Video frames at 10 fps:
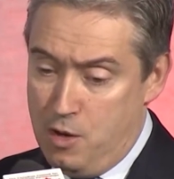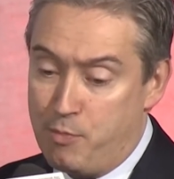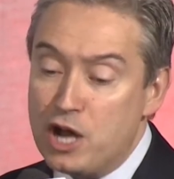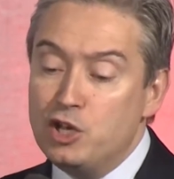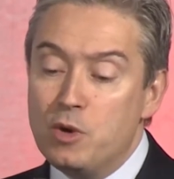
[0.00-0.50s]

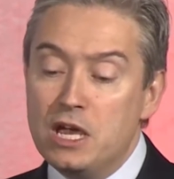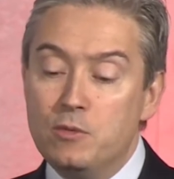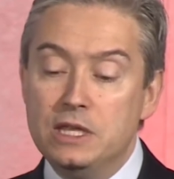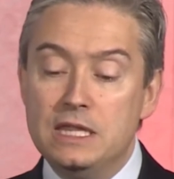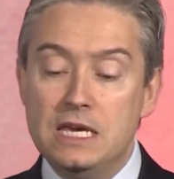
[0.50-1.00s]
Partnering
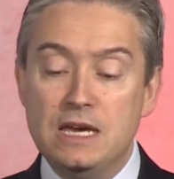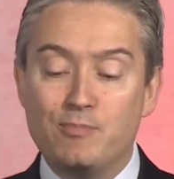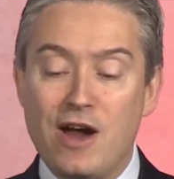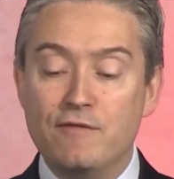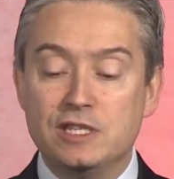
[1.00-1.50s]
with the
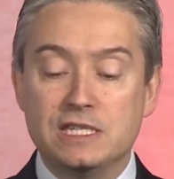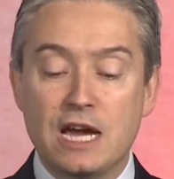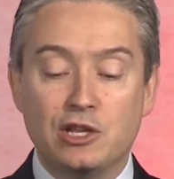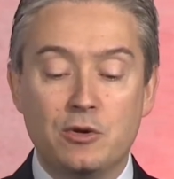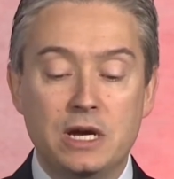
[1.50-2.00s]
private
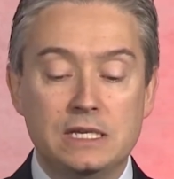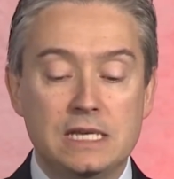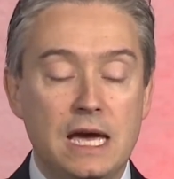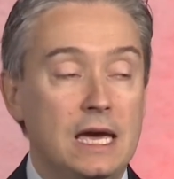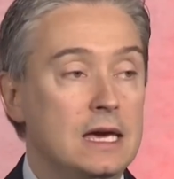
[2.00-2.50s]
sector is
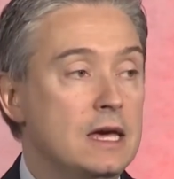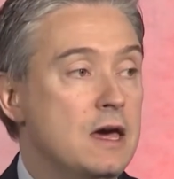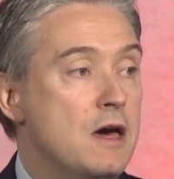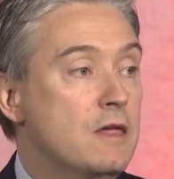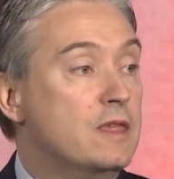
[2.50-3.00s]
a,
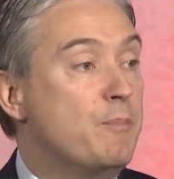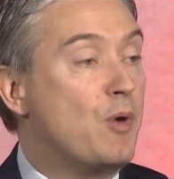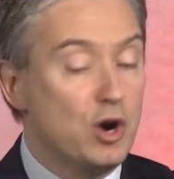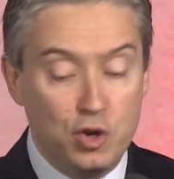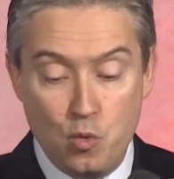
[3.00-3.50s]
an
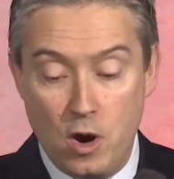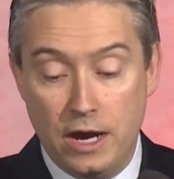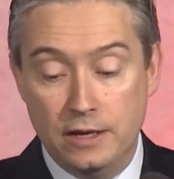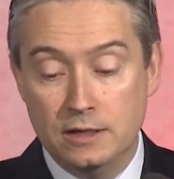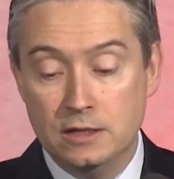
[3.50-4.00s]
important
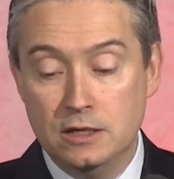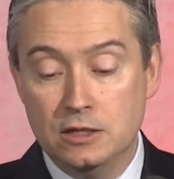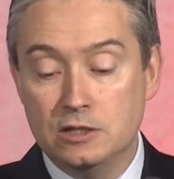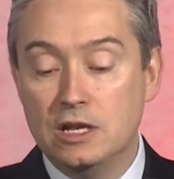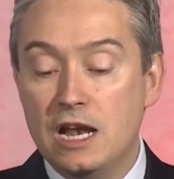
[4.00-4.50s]
way
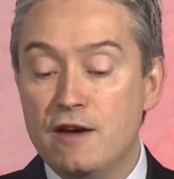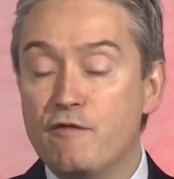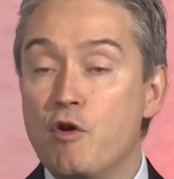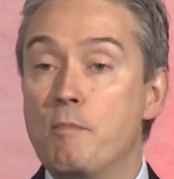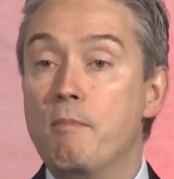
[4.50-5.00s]
to
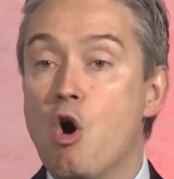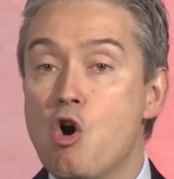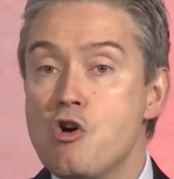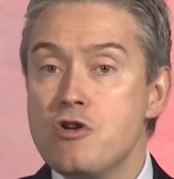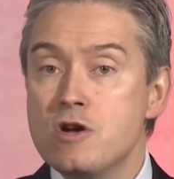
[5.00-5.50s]
deliver
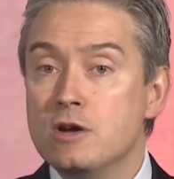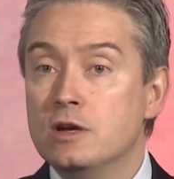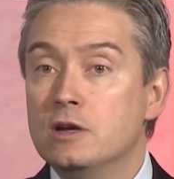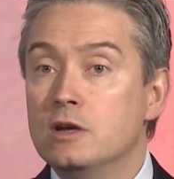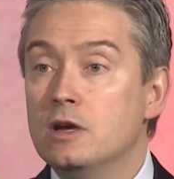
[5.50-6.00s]
more
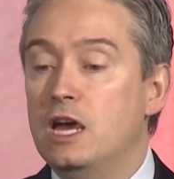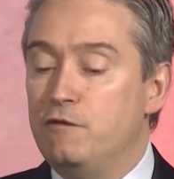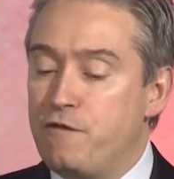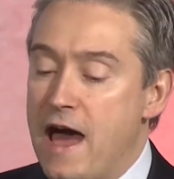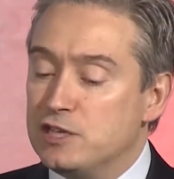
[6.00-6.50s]

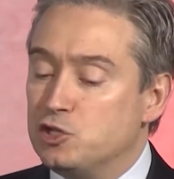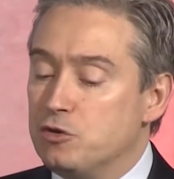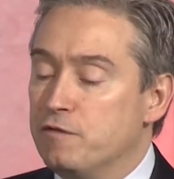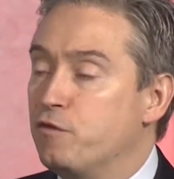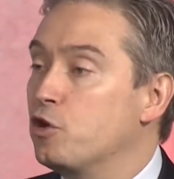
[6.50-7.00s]
and
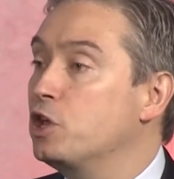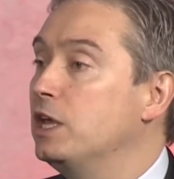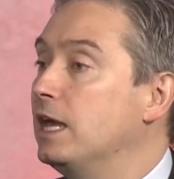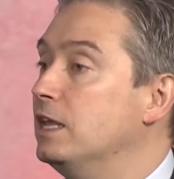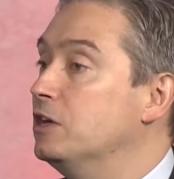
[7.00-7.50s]
faster for
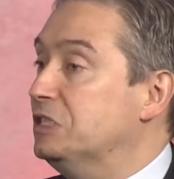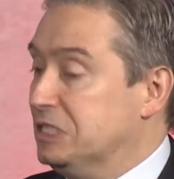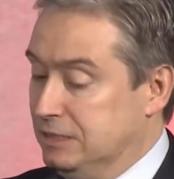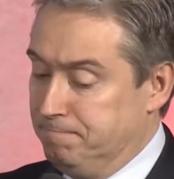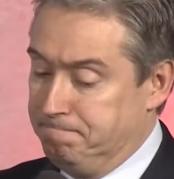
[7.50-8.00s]

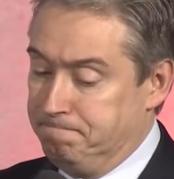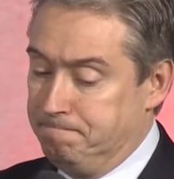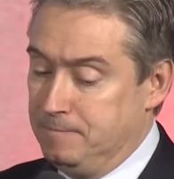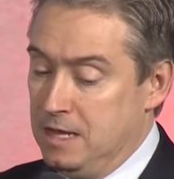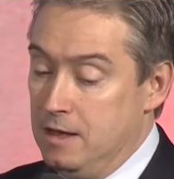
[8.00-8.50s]
Canadians.
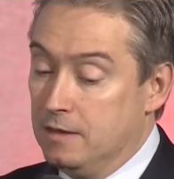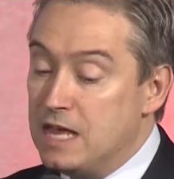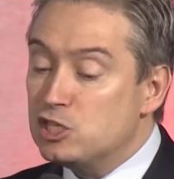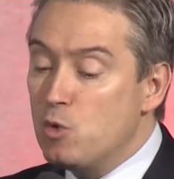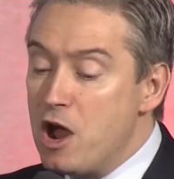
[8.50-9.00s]

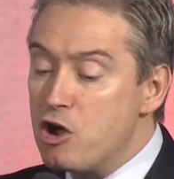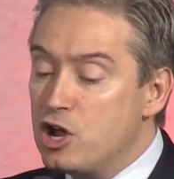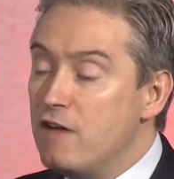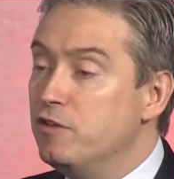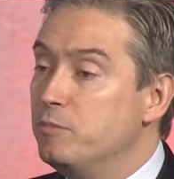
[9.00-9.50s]
That's why our
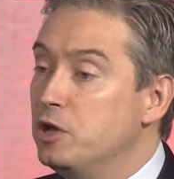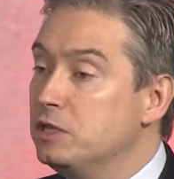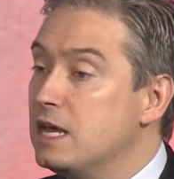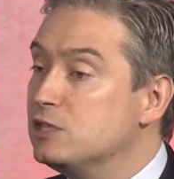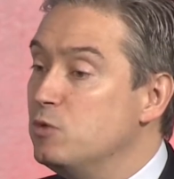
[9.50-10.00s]

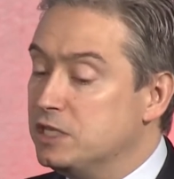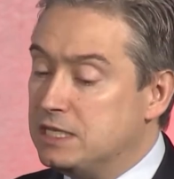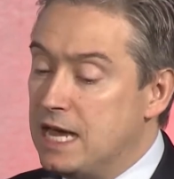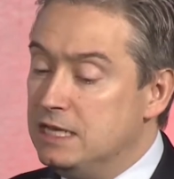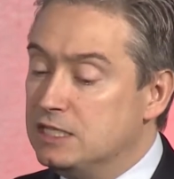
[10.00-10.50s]
government, as was
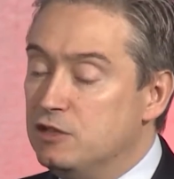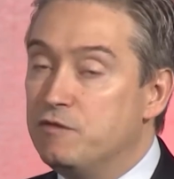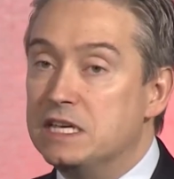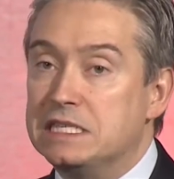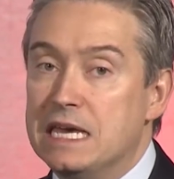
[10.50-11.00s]
said, is
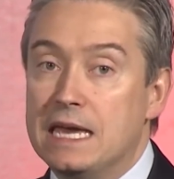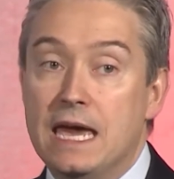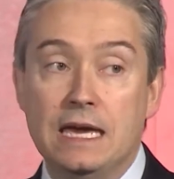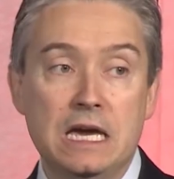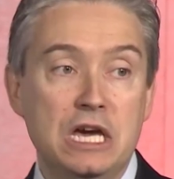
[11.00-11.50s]
investing
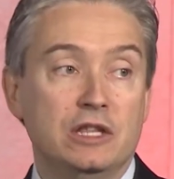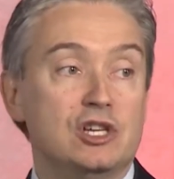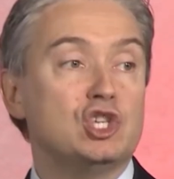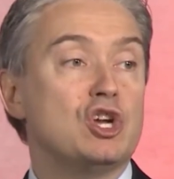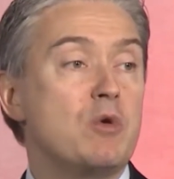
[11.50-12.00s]
a,
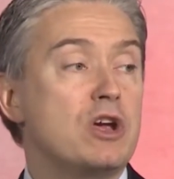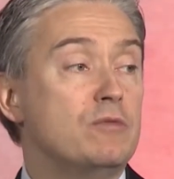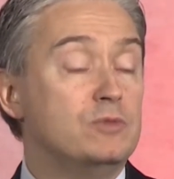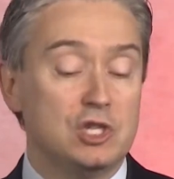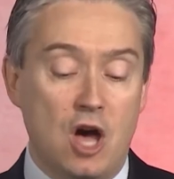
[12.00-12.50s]
historic
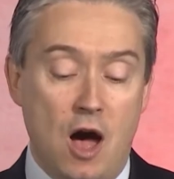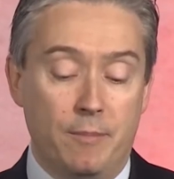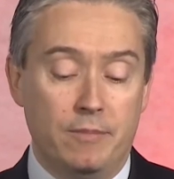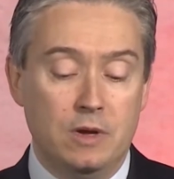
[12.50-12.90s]
sum